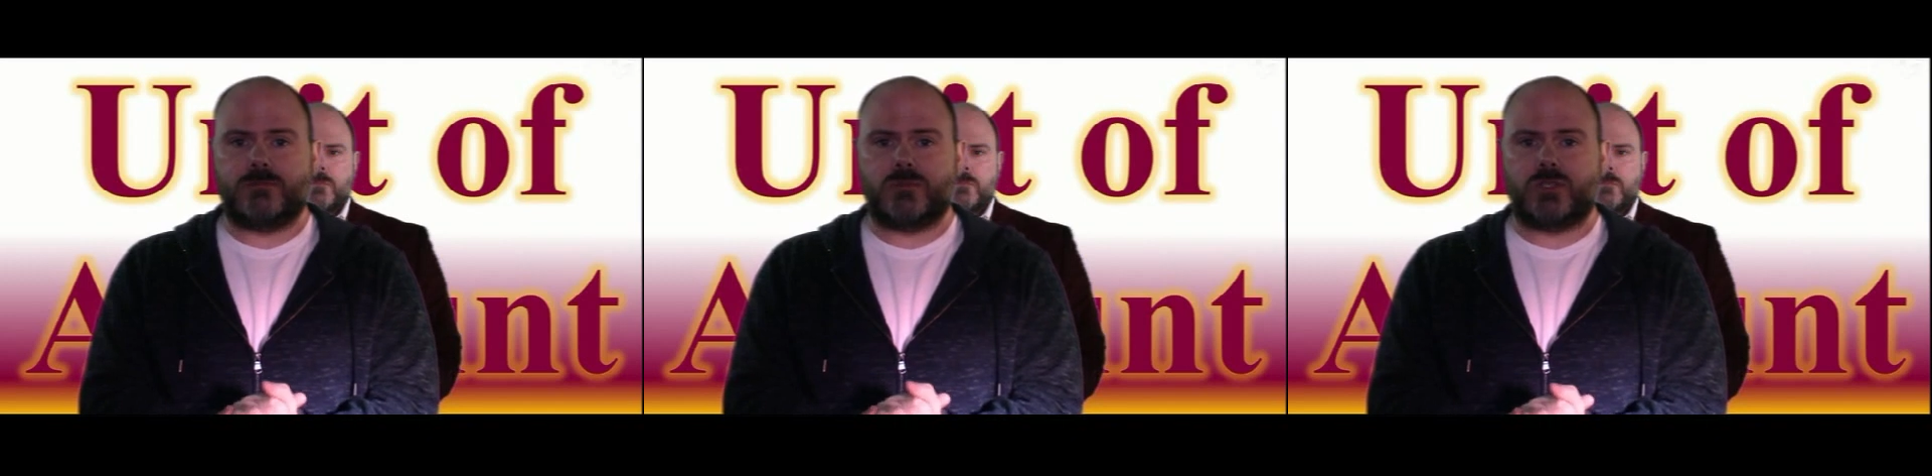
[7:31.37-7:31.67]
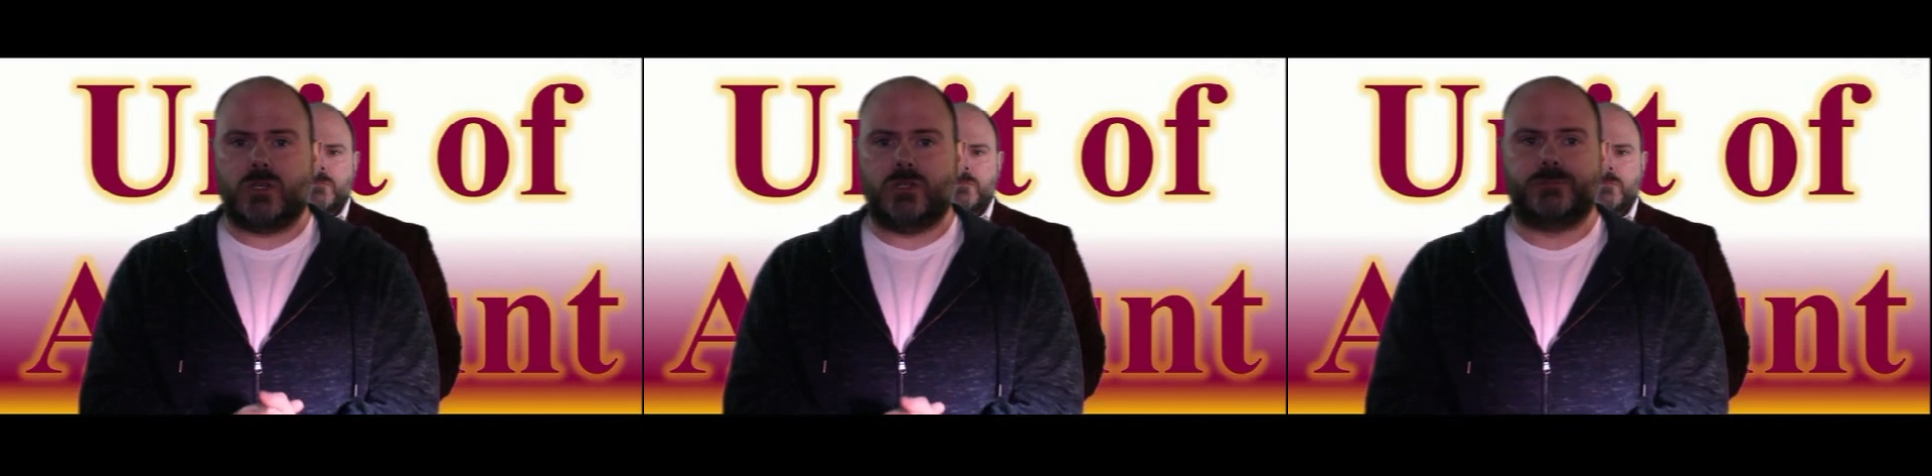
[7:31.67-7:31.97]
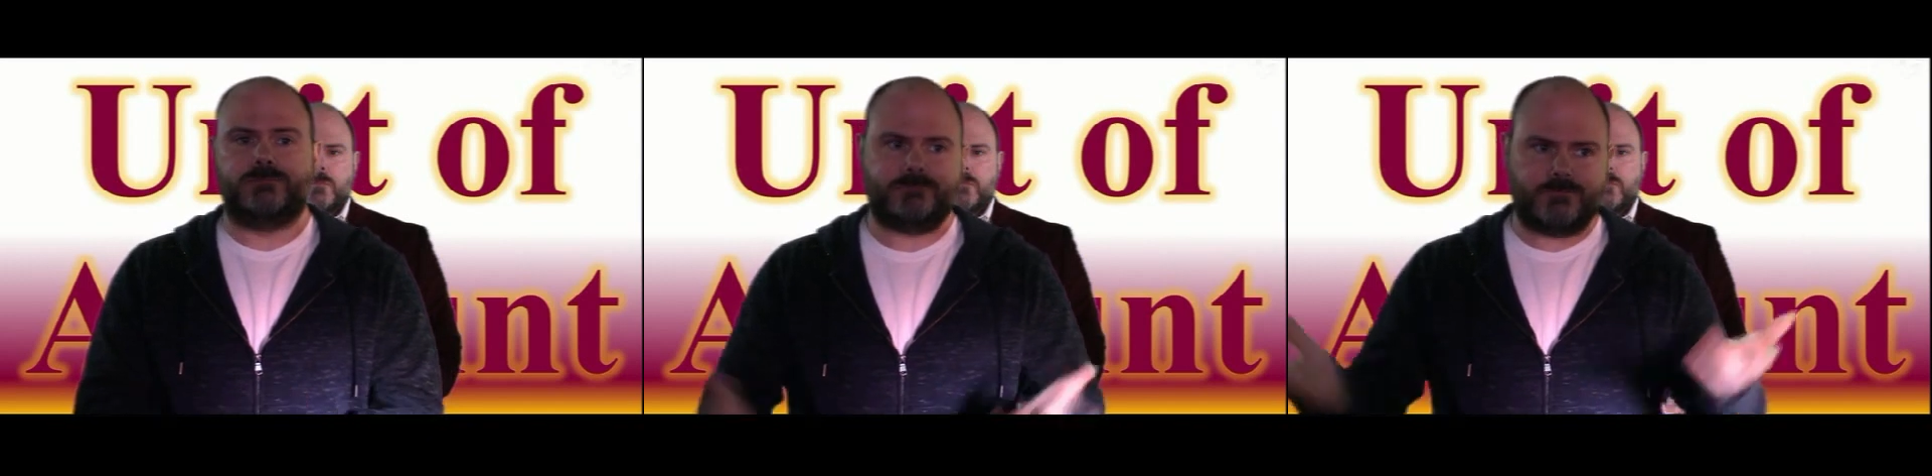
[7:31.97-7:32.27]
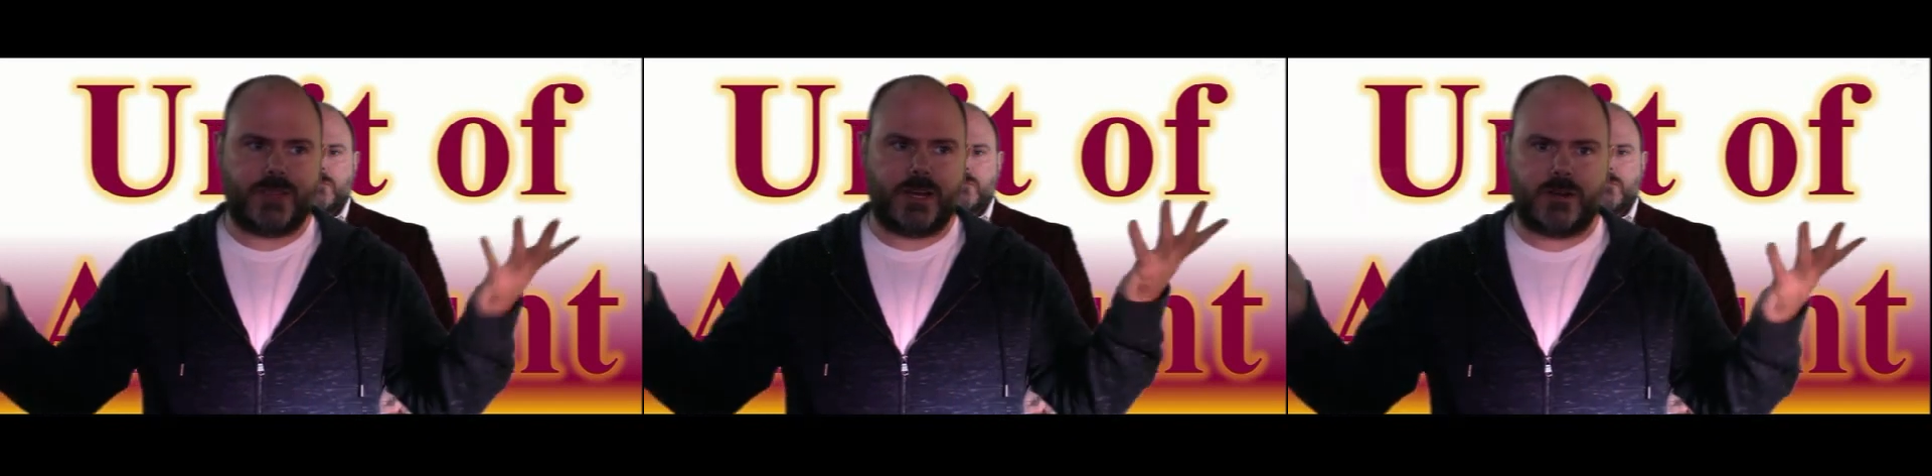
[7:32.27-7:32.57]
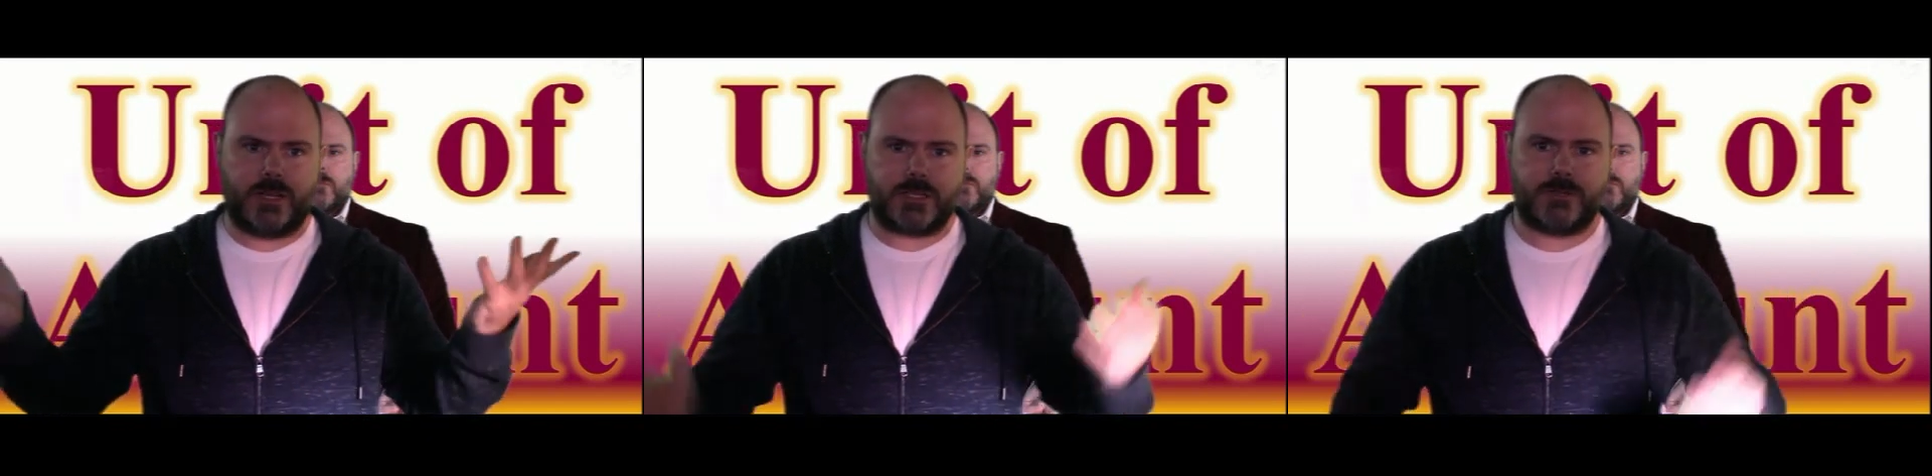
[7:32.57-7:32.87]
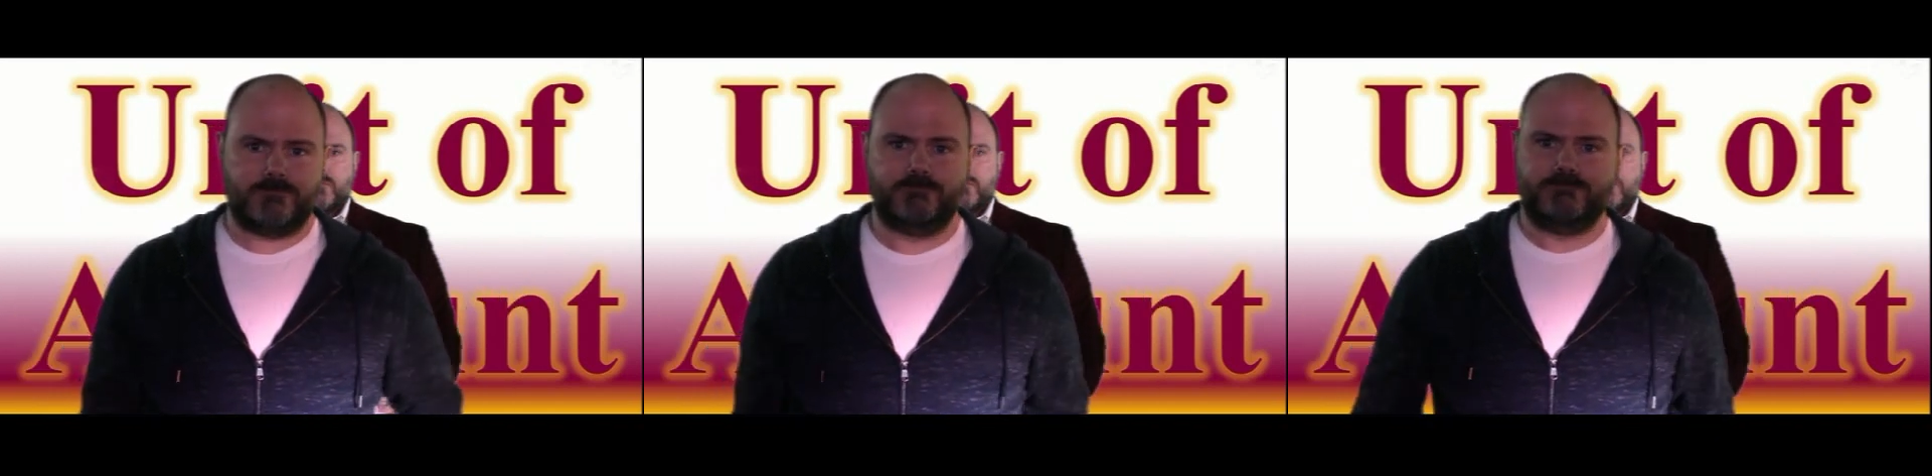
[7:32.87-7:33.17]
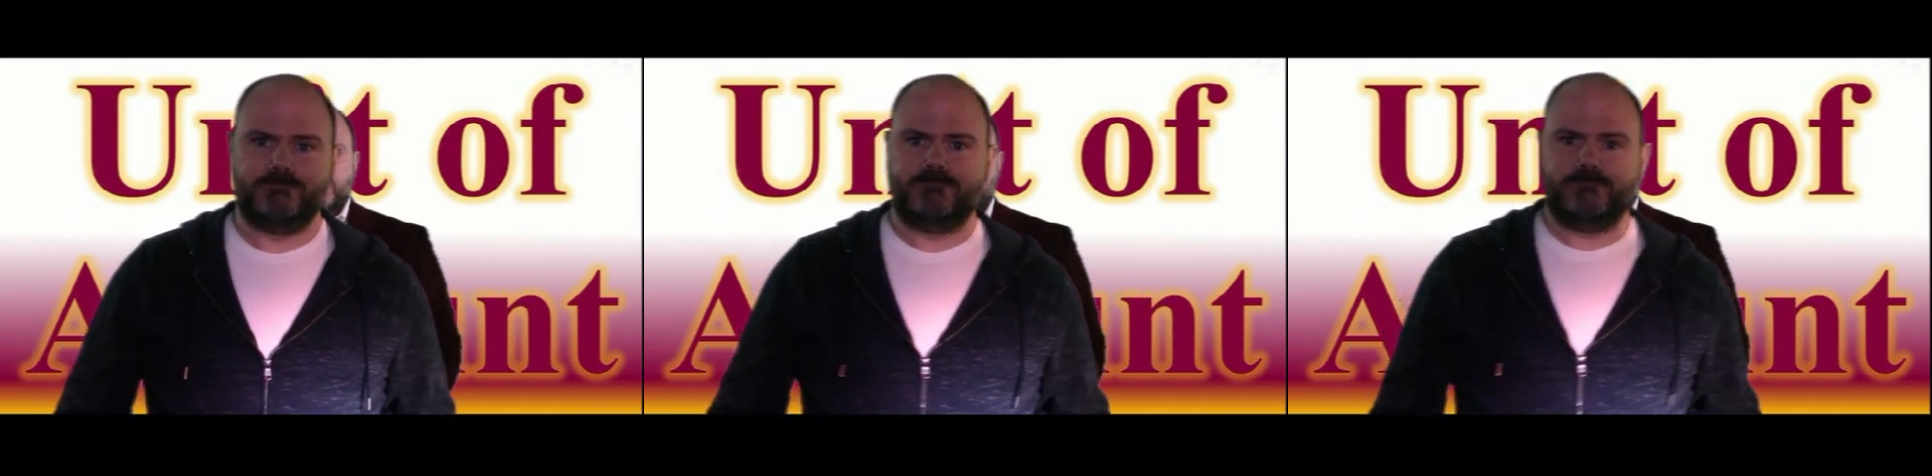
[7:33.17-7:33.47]
So there it is.
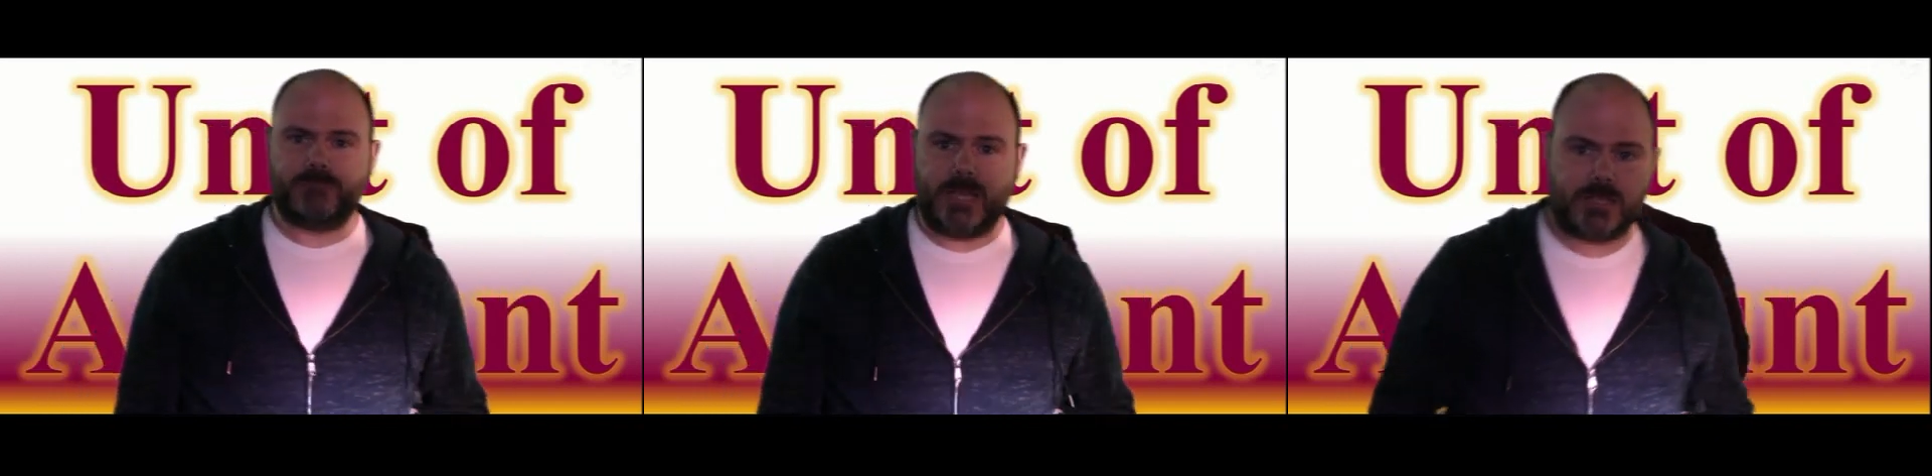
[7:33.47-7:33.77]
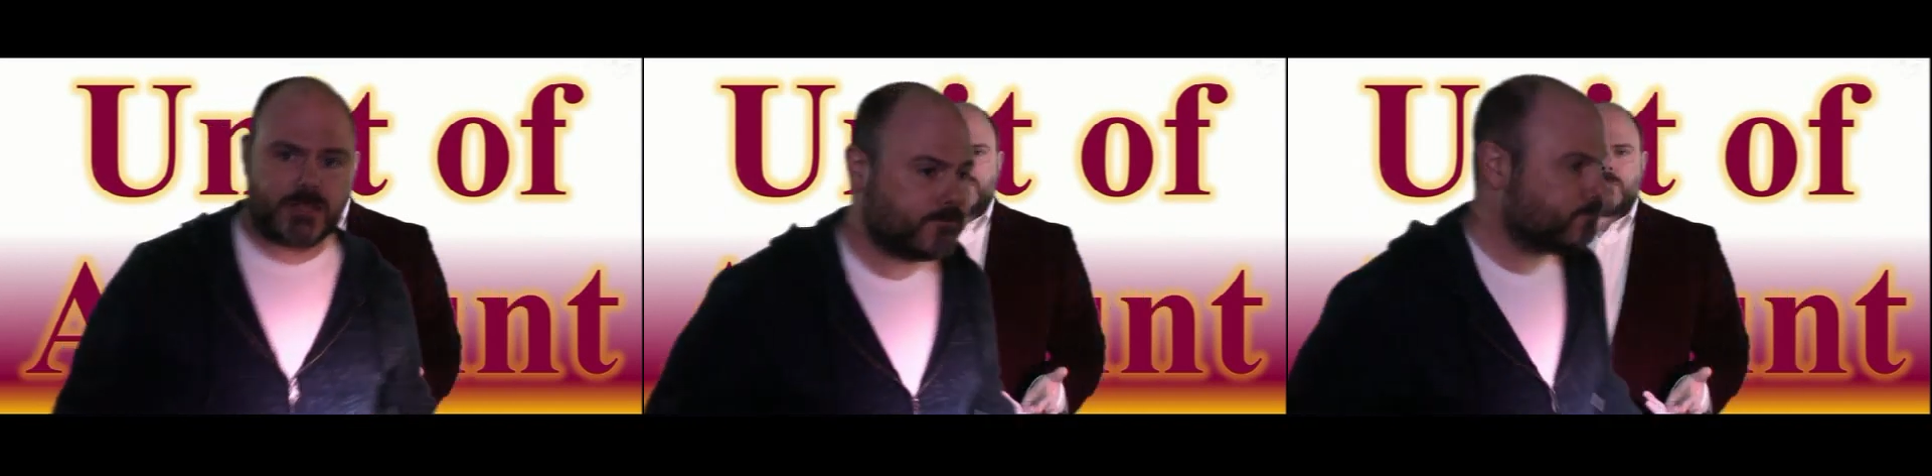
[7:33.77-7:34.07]
Thanks.